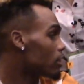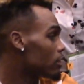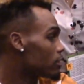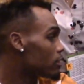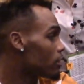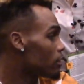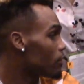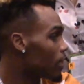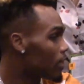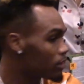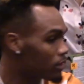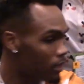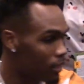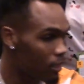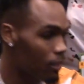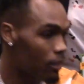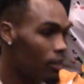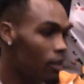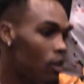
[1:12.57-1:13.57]
the Sunrise
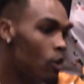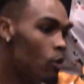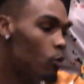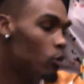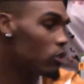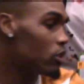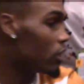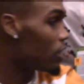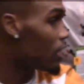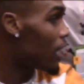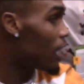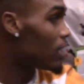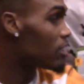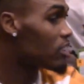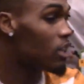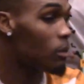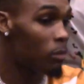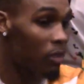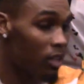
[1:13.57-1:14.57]
Gang. It was the guys
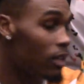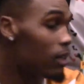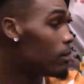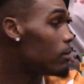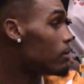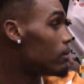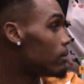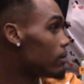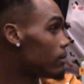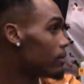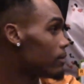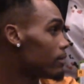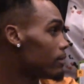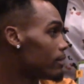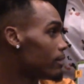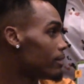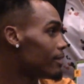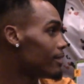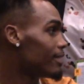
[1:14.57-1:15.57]
coming up.
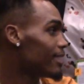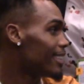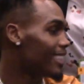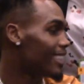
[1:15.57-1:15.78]
It